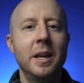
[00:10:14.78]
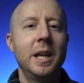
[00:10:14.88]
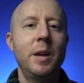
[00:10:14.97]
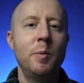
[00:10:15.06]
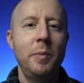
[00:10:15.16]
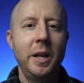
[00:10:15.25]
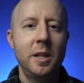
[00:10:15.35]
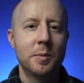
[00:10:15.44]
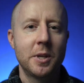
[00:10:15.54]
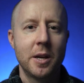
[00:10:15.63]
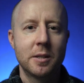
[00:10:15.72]
Even
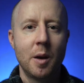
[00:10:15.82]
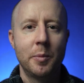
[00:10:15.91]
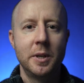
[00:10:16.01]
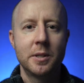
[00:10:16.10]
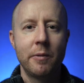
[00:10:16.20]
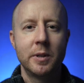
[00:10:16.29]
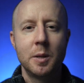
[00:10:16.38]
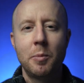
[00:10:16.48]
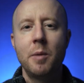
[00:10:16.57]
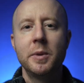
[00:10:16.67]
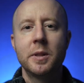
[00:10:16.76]
medium-sized companies have a
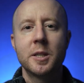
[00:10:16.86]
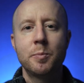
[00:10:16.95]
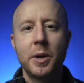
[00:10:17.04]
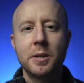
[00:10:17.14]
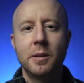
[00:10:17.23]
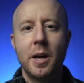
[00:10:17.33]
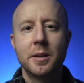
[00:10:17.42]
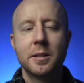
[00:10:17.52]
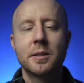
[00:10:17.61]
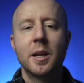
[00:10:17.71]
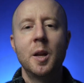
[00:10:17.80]
department that
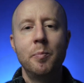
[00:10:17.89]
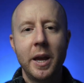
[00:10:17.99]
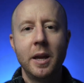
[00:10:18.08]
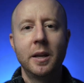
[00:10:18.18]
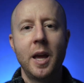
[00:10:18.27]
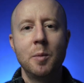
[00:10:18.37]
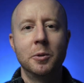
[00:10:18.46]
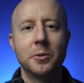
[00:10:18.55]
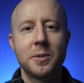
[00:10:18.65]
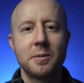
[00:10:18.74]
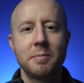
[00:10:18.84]
specializes in making
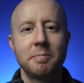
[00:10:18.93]
cables.